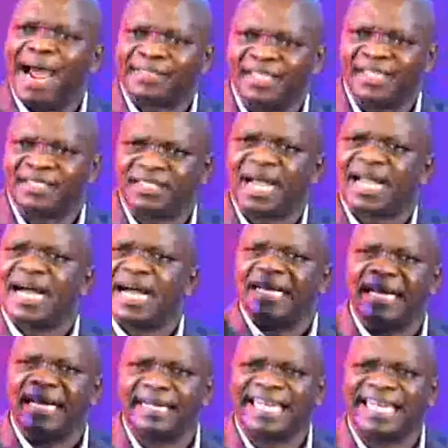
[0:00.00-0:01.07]
that can
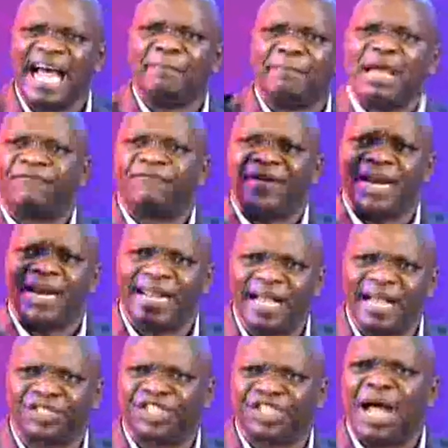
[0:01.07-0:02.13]
hinder my
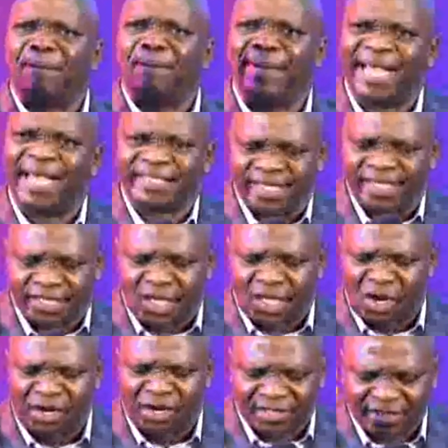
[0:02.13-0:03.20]
financial blessings,
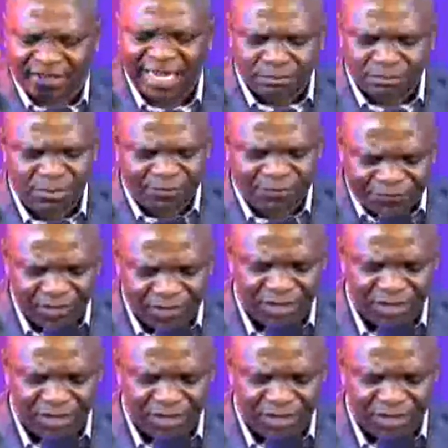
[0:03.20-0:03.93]
Lord, set me free.